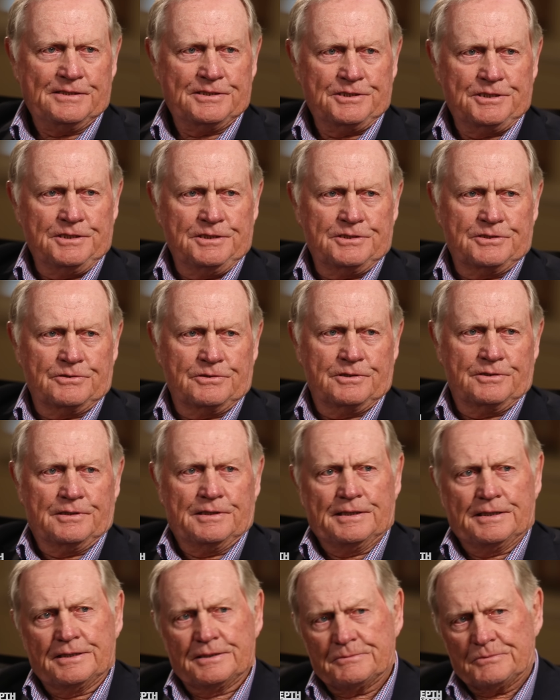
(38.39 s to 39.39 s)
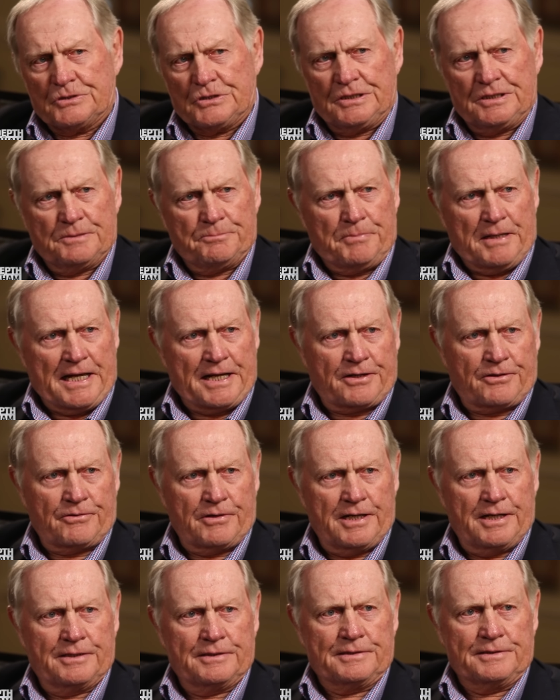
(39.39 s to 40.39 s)
She sort of was in the
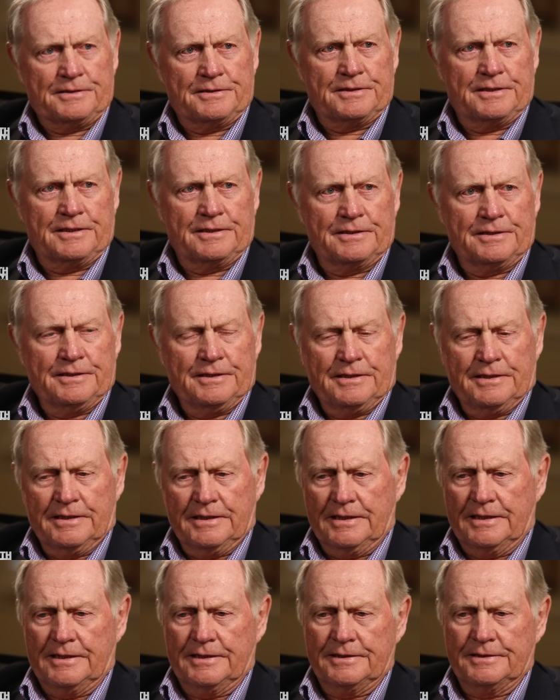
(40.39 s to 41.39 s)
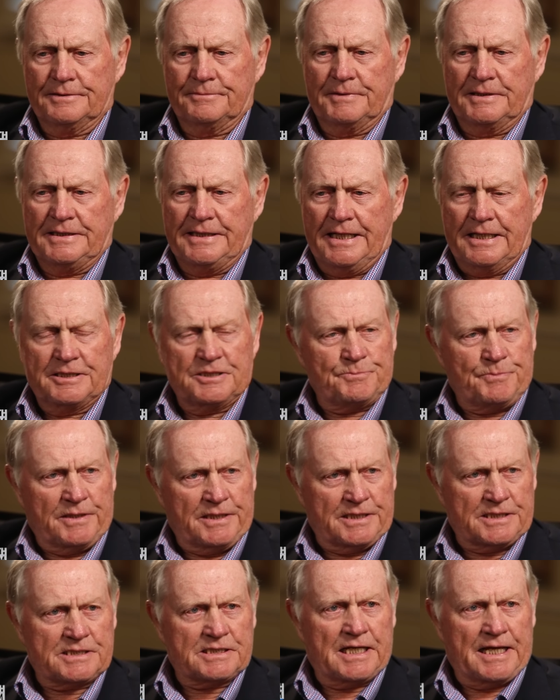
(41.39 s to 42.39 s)
background, and my dad
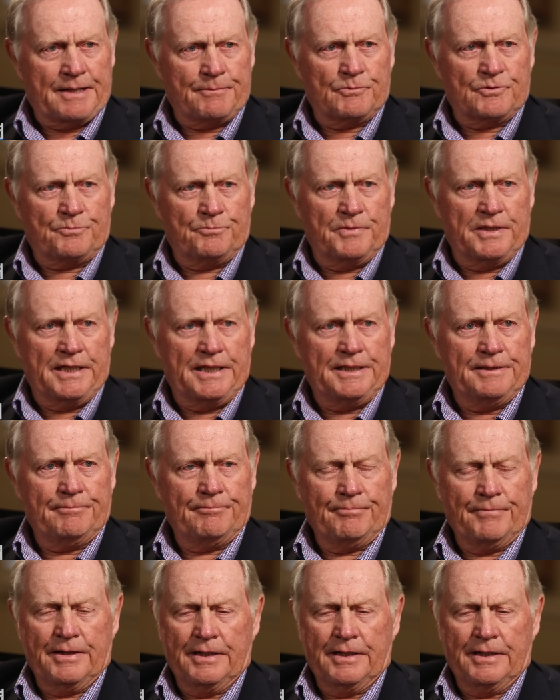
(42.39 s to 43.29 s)
spent his time with me.